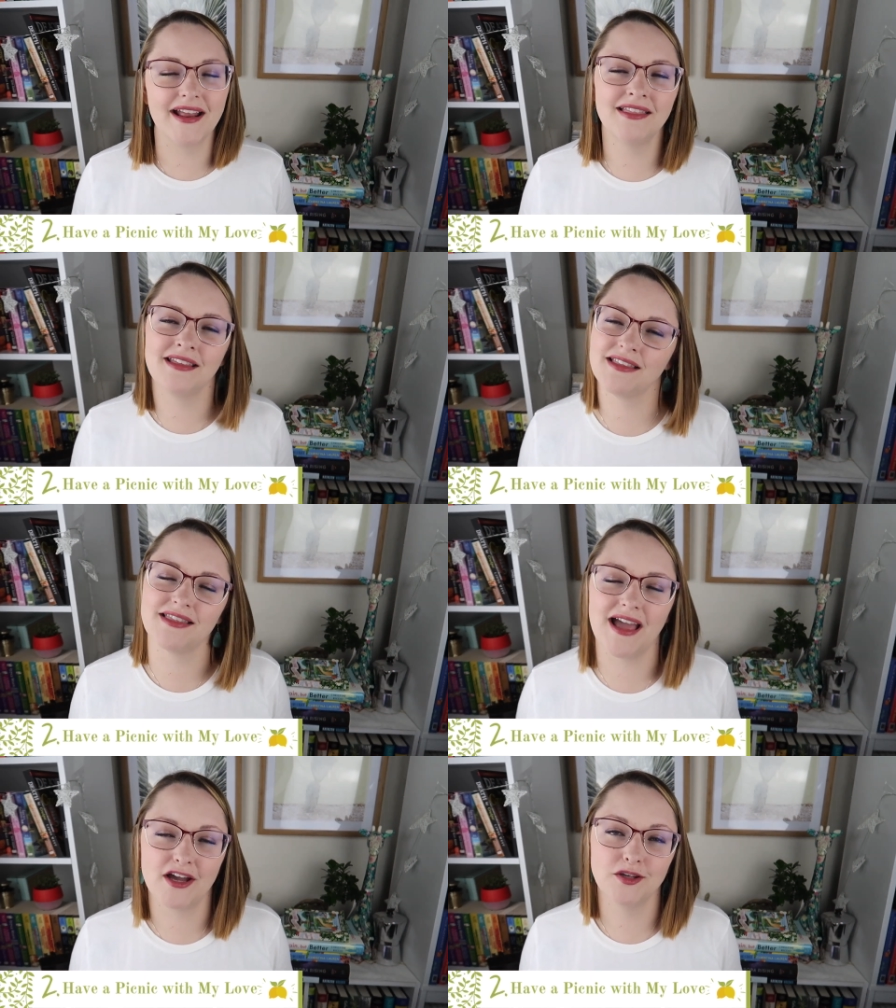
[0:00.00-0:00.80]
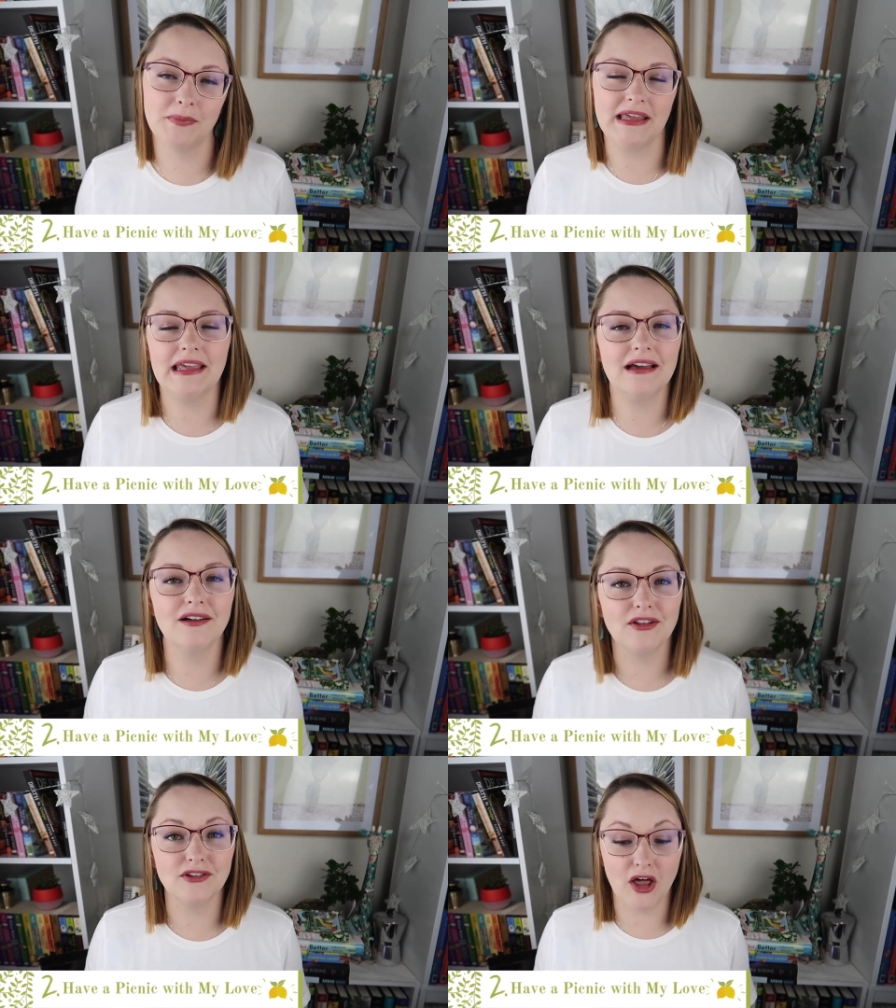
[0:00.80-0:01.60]
I think that that could be a
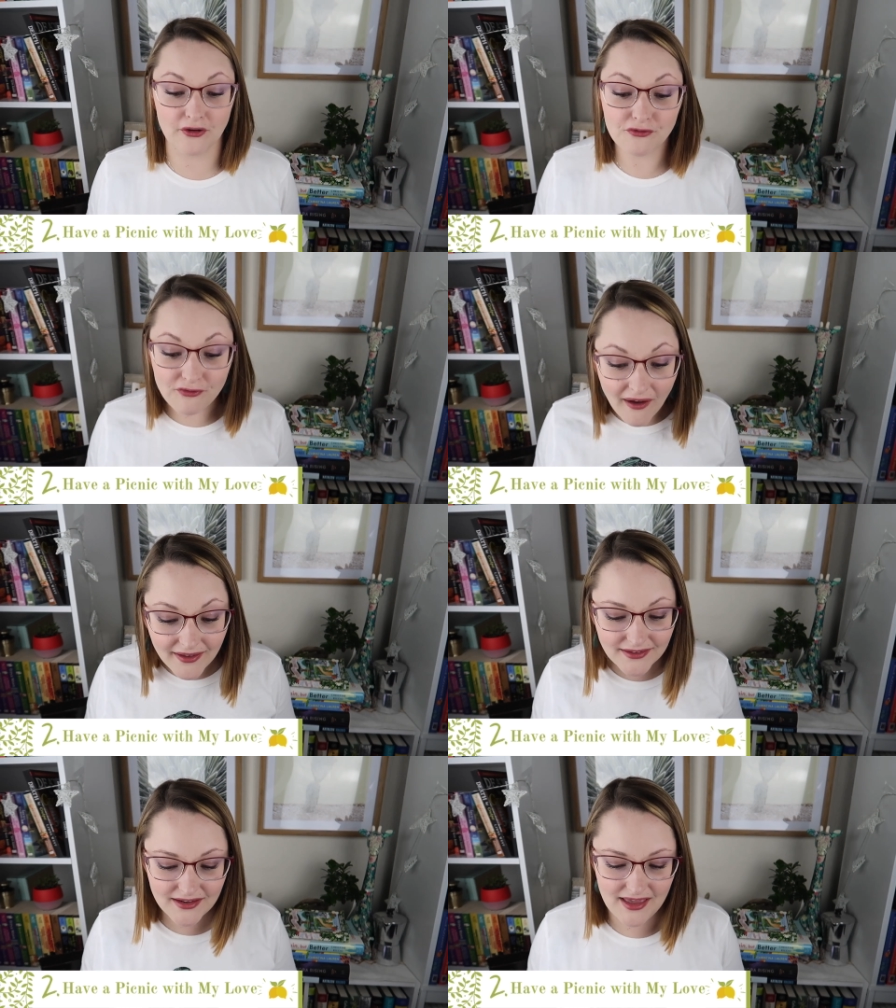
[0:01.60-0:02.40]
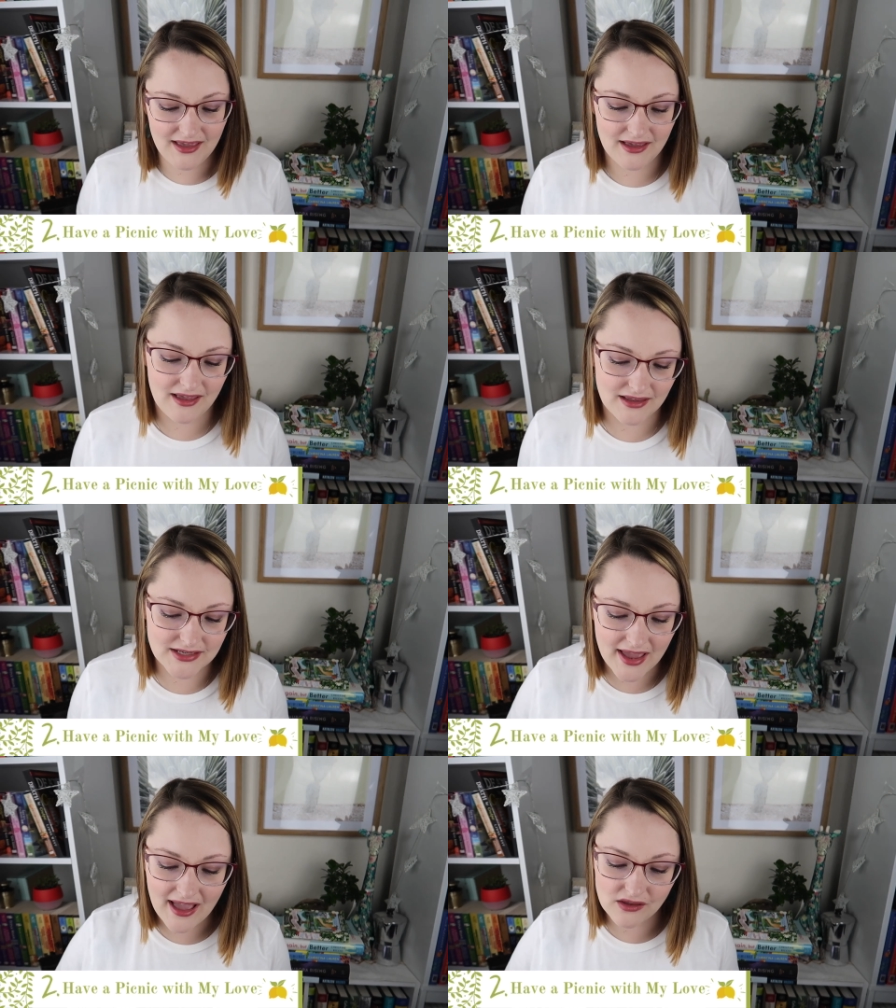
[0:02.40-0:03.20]
lot of fun, and
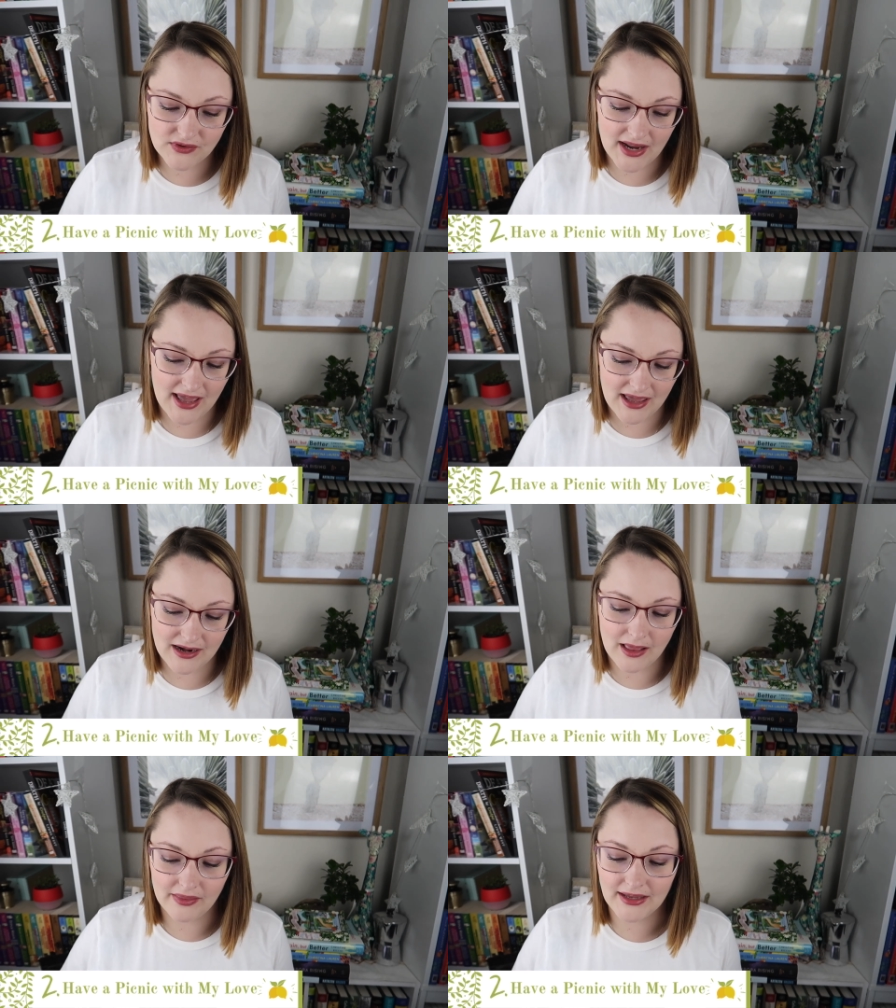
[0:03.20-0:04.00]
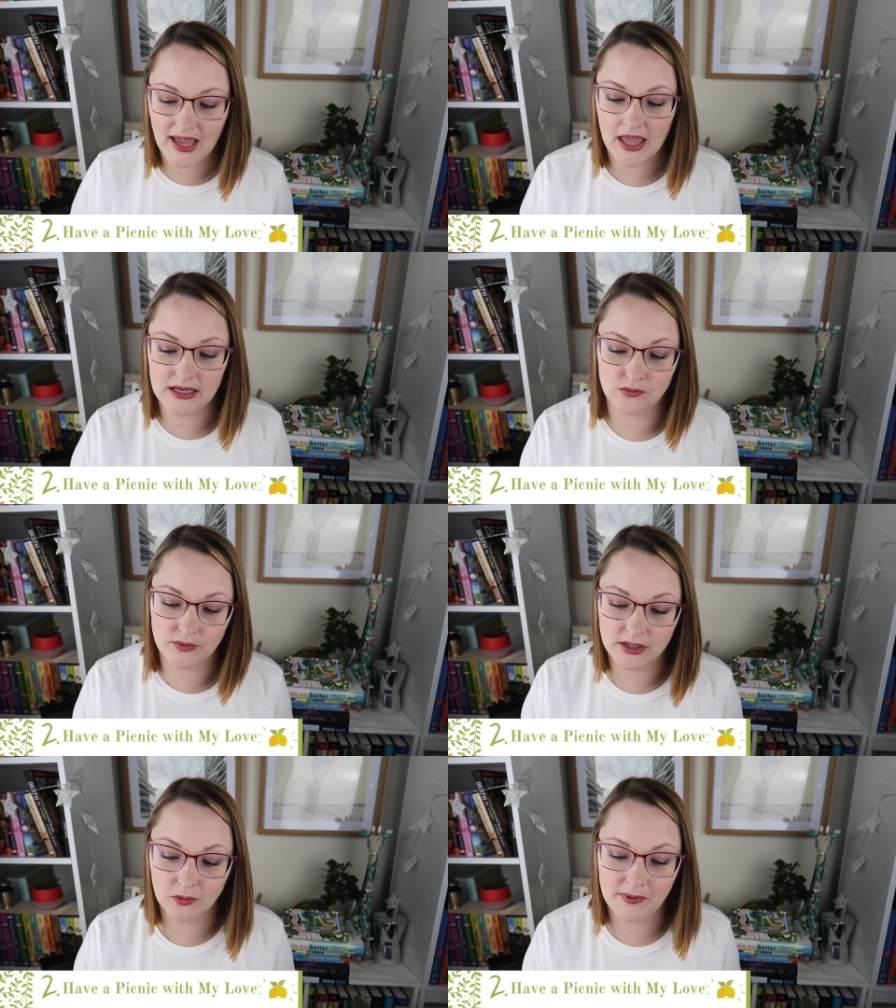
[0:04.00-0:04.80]
I haven't had like a
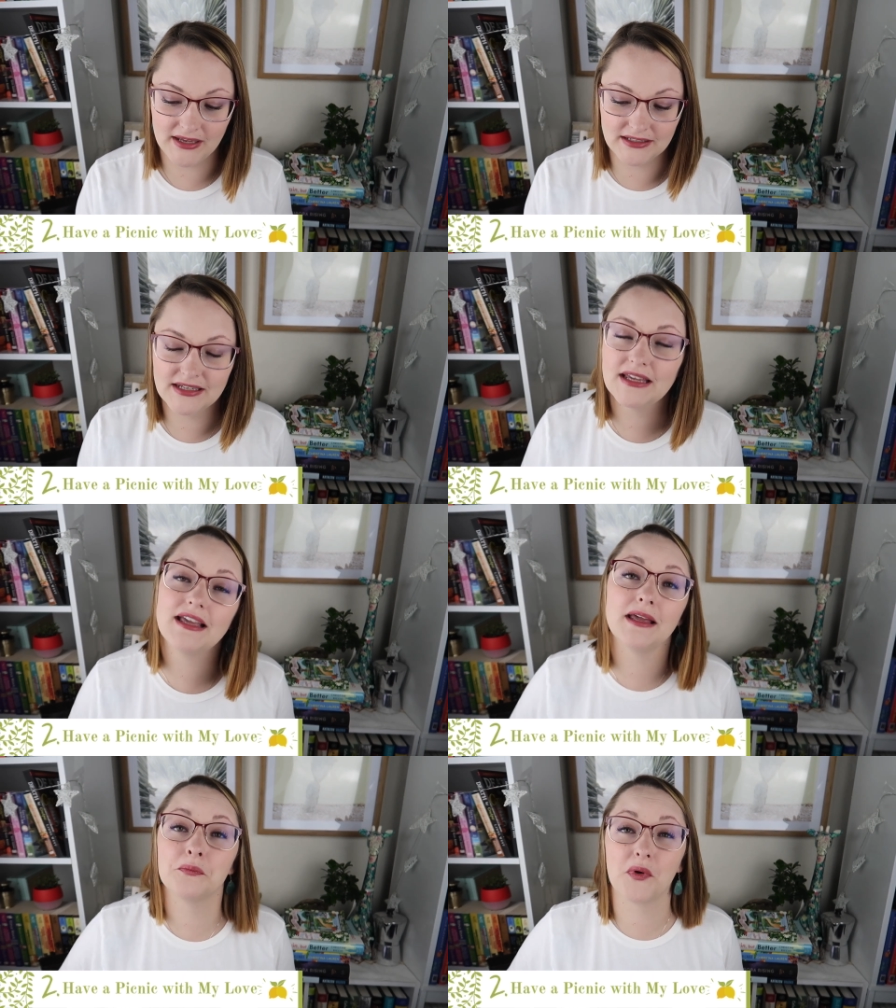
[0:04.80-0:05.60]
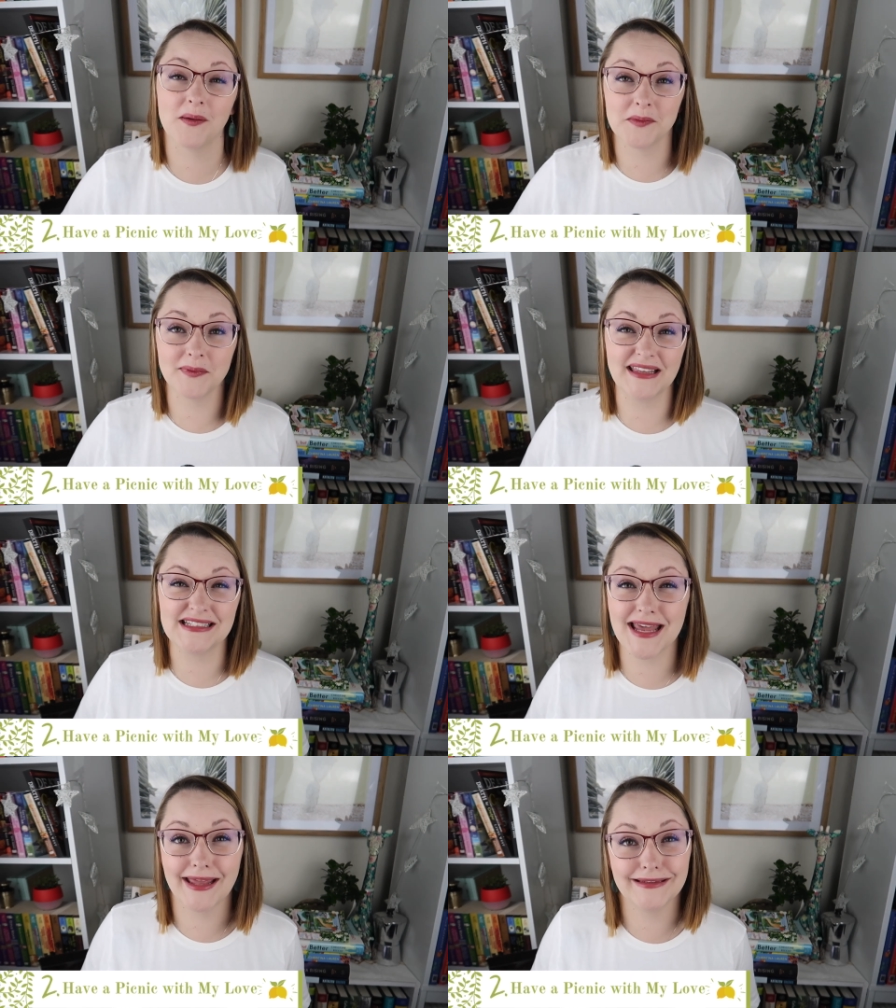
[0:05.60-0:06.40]
real picnic in probably
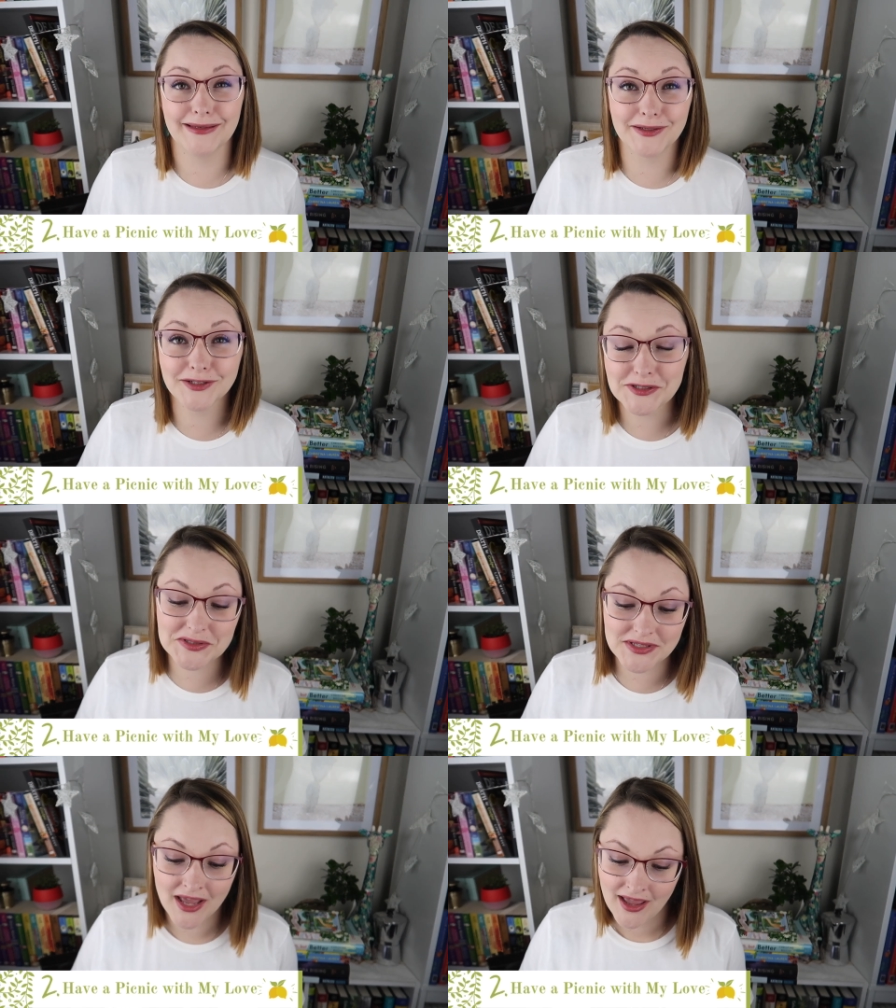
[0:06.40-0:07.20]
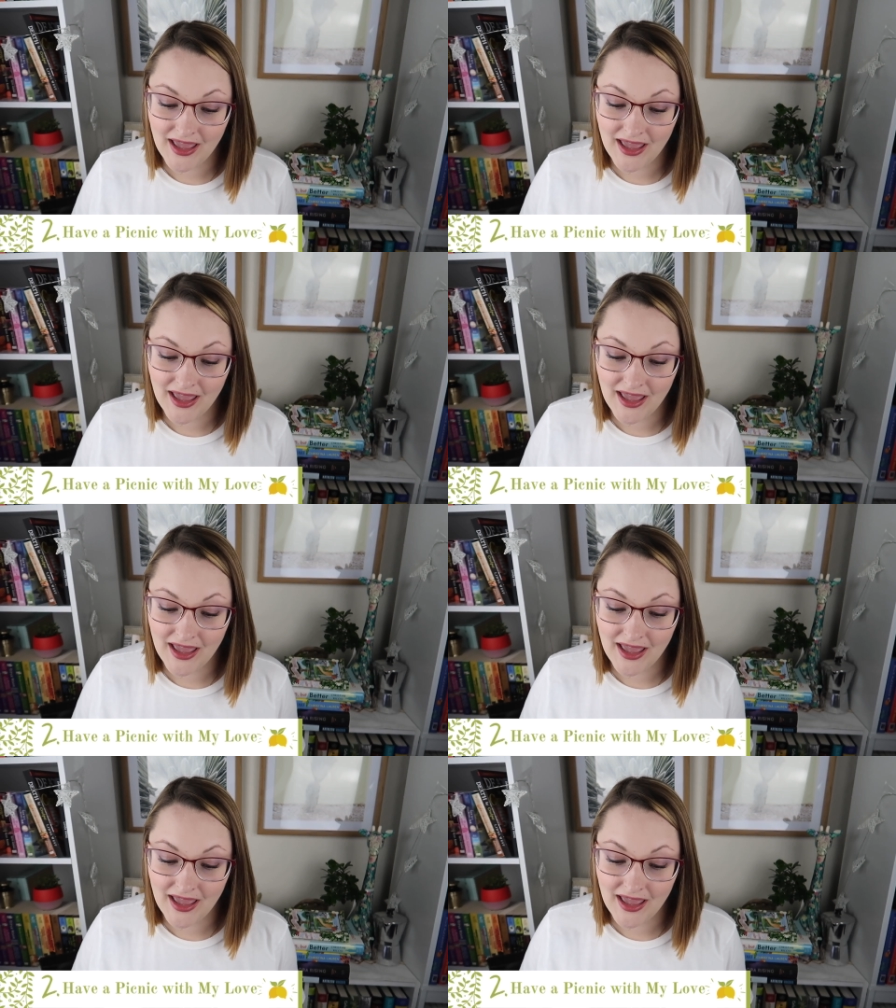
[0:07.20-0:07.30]
ten years,